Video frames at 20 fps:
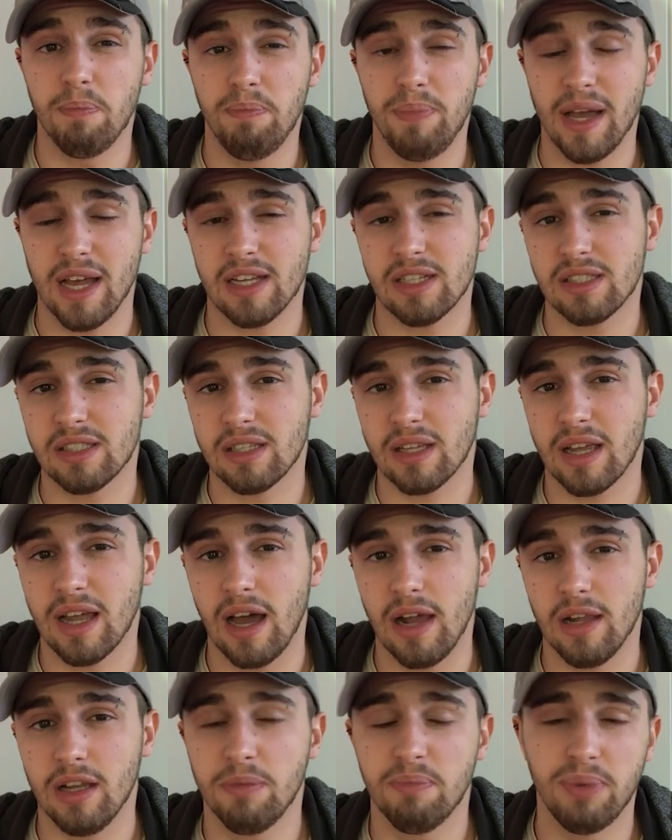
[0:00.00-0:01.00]
the best
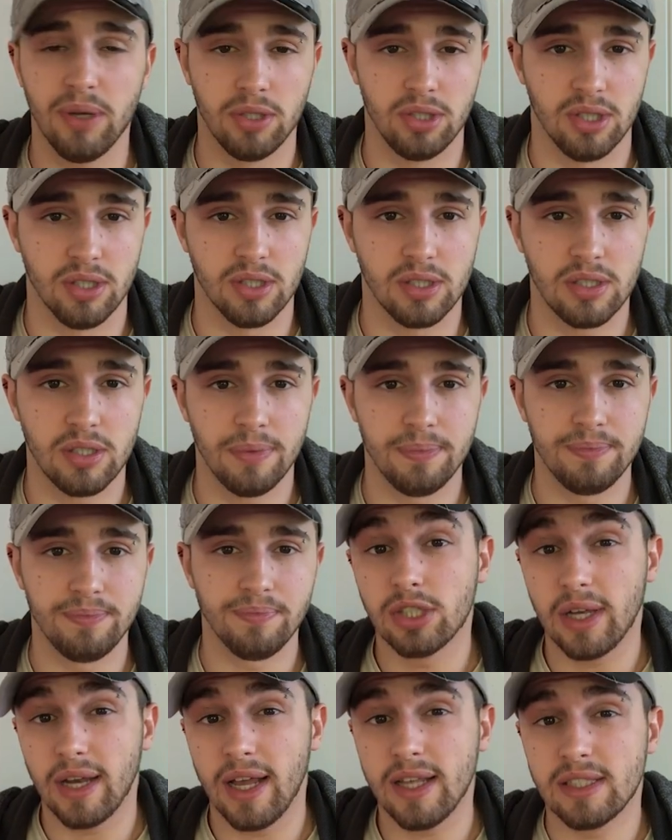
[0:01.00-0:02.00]
colored pitches.
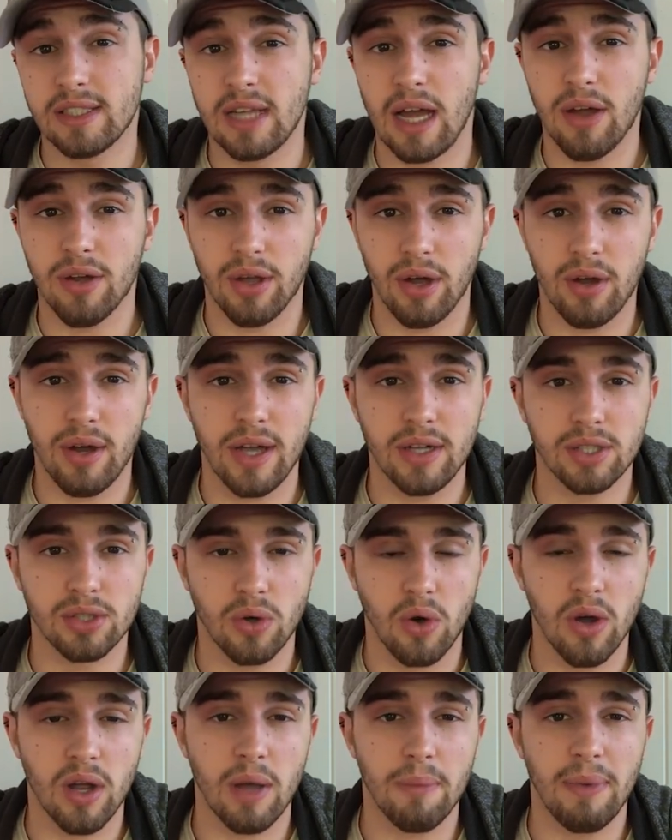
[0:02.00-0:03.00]
So let's now go and
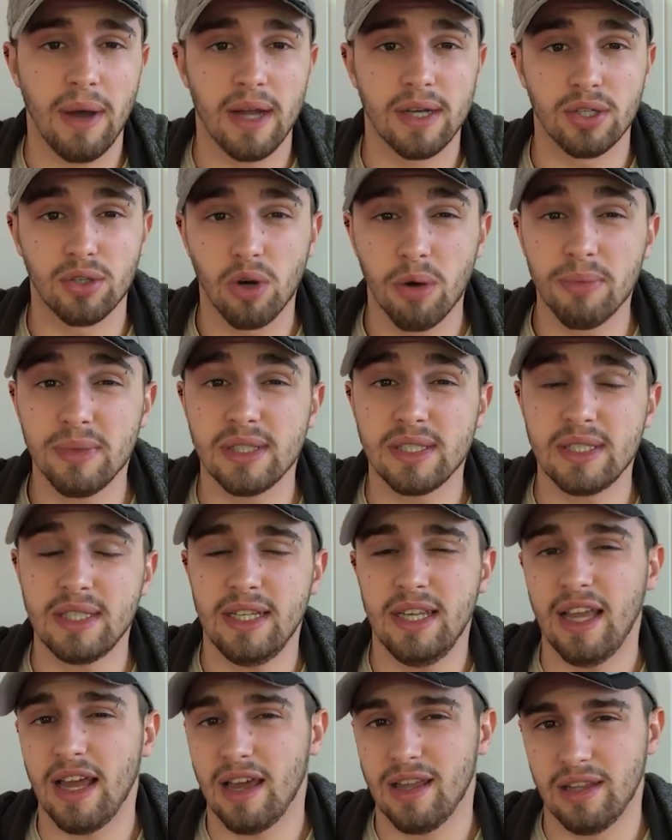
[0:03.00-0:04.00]
talk about
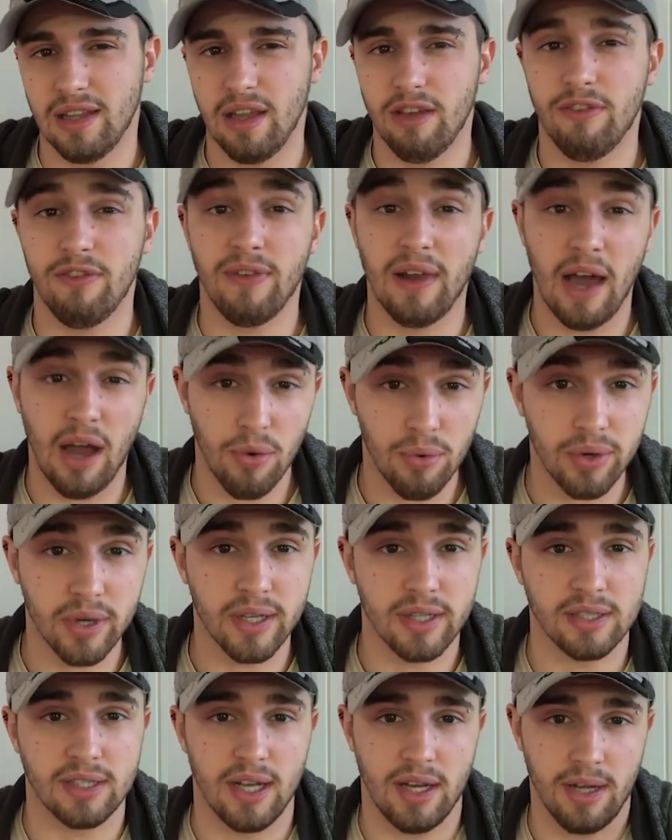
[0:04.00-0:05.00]
dormancy and their
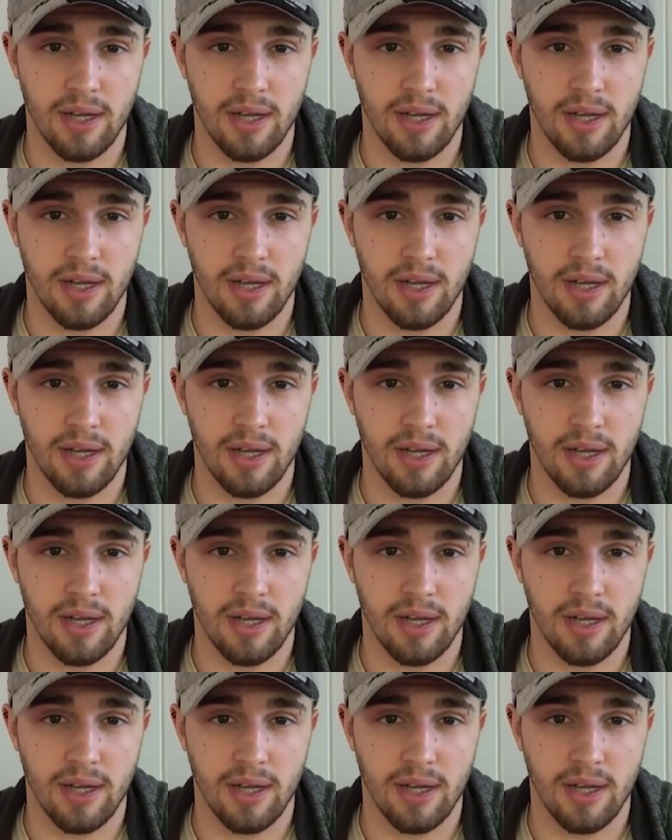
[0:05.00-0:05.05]
flowering